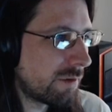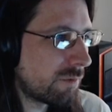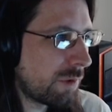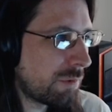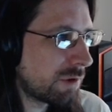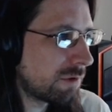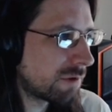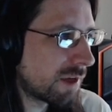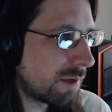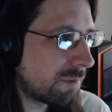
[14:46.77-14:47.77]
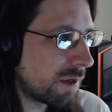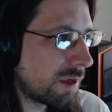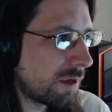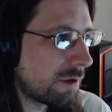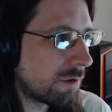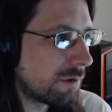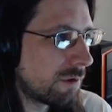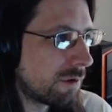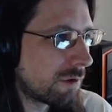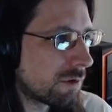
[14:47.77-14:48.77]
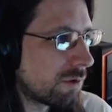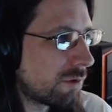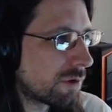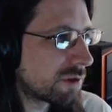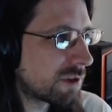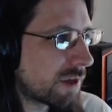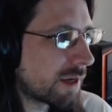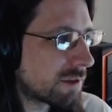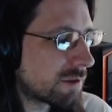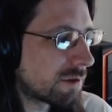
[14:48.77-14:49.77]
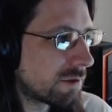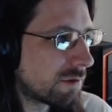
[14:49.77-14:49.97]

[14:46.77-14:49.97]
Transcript: we want to do the same thing here. Core stats,